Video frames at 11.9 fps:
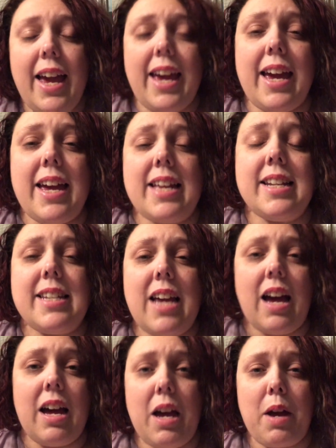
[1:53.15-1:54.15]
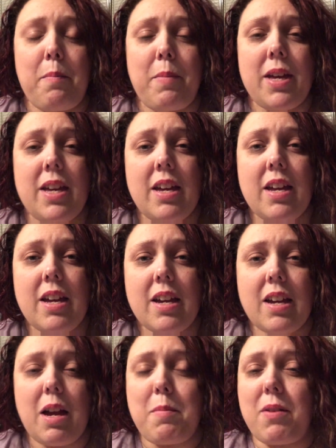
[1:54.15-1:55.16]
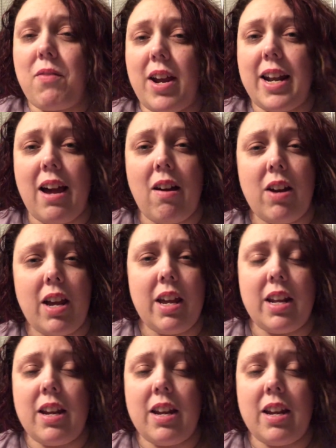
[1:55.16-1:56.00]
And come to find out,